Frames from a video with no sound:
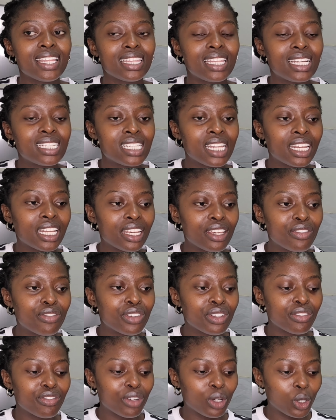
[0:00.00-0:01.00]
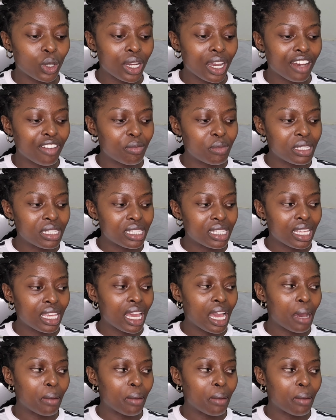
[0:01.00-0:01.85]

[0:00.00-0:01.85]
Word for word: that in every vlog I've been saying